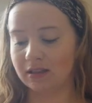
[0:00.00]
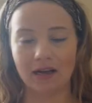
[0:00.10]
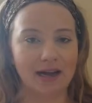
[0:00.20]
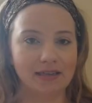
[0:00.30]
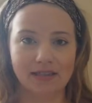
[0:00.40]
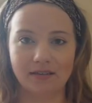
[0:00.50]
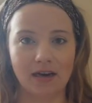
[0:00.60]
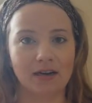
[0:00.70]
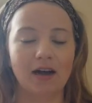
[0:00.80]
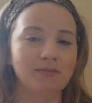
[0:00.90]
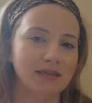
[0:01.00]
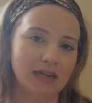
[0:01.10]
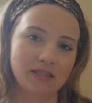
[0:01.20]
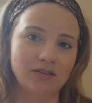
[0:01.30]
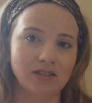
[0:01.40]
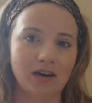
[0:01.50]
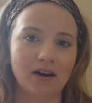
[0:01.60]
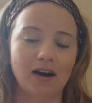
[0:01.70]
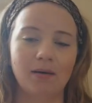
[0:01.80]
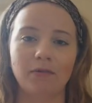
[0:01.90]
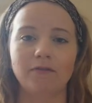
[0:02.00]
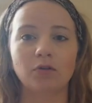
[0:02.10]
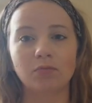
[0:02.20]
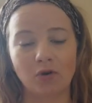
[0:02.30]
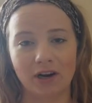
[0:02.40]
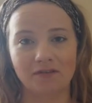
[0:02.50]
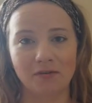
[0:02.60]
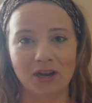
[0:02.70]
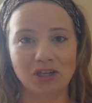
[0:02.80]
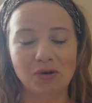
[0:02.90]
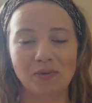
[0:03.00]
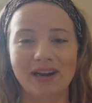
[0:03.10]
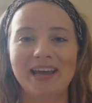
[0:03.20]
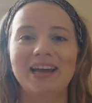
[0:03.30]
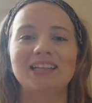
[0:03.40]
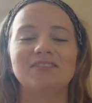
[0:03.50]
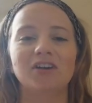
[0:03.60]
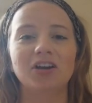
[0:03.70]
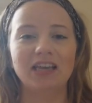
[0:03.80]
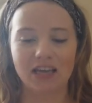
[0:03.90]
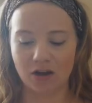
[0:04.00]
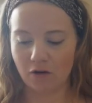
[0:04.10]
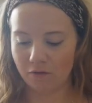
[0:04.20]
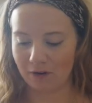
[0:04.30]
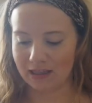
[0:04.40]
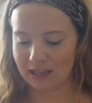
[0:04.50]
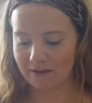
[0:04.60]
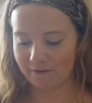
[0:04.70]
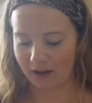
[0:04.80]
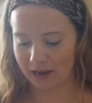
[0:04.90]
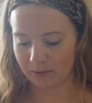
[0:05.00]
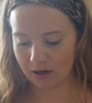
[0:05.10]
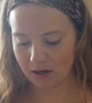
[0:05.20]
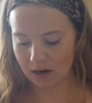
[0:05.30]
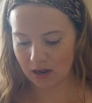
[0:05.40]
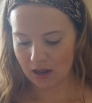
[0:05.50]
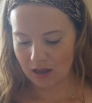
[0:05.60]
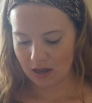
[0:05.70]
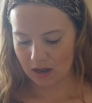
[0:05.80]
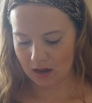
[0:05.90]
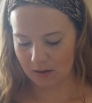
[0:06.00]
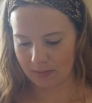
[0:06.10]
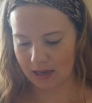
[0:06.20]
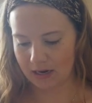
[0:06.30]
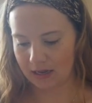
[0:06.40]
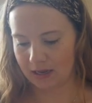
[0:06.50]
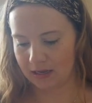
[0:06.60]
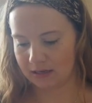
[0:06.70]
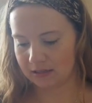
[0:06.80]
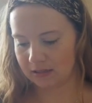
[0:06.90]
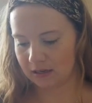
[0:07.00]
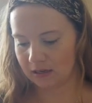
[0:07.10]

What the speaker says: lyocell.com, tencel.com for more information, but it's a very eco-friendly fiber. It is